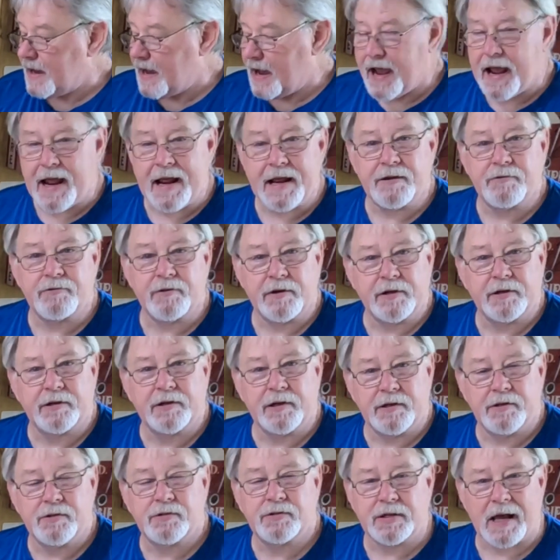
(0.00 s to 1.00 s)
Angry
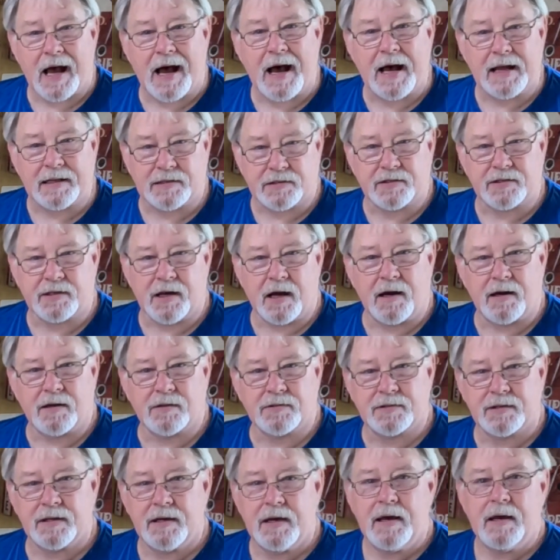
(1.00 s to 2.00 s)
Goose hot
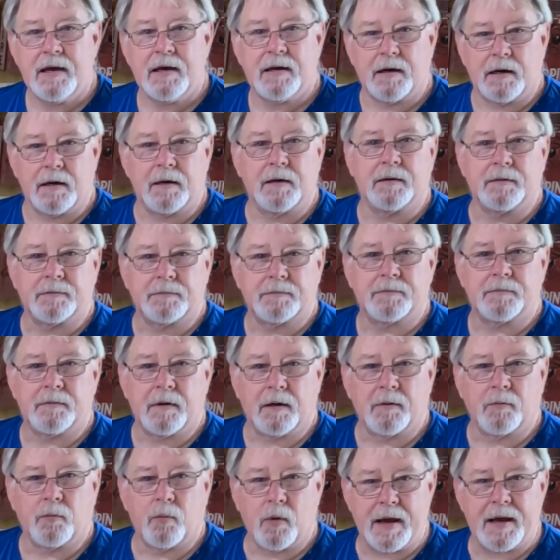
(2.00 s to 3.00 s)
sauce.
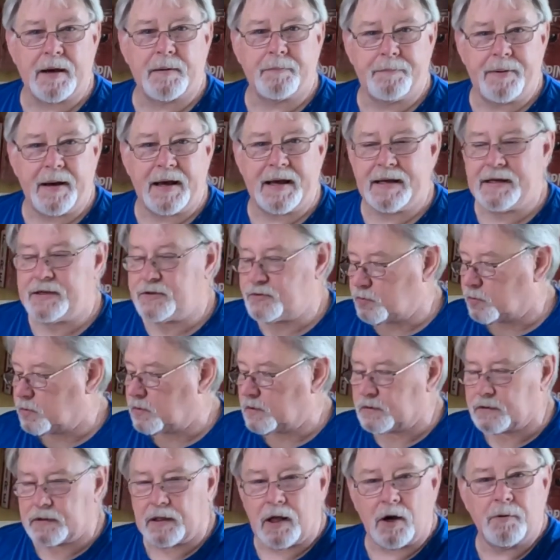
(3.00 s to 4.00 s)
A web page
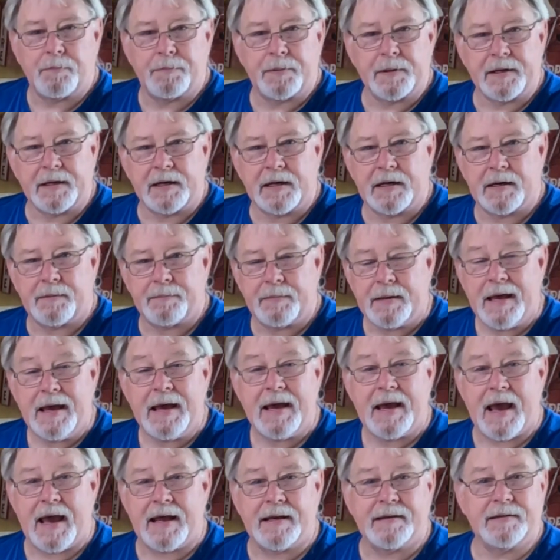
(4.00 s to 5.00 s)
will open up
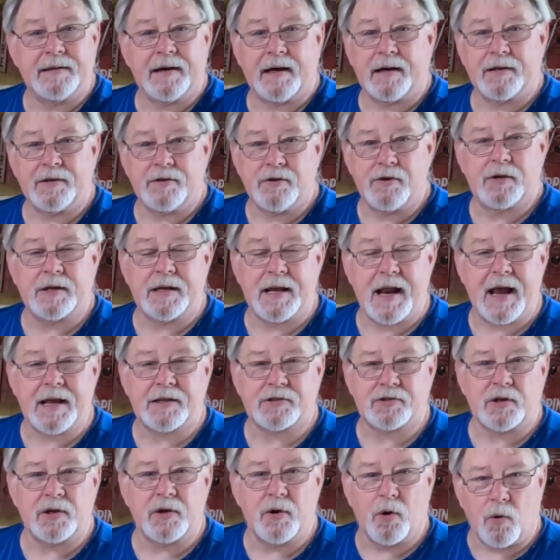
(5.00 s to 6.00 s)
and you can
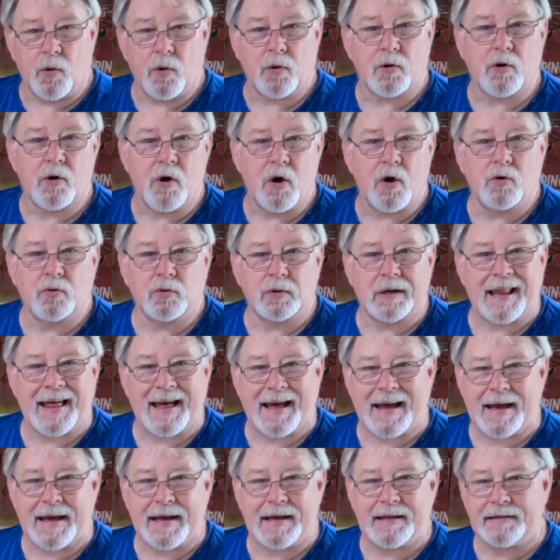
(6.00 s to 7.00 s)
actually order
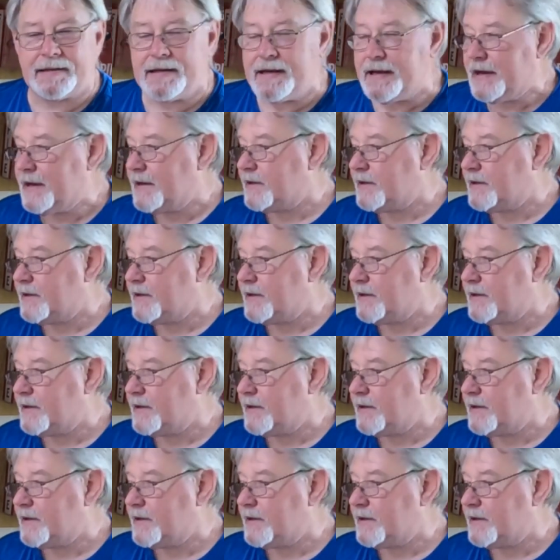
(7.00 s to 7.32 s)
online.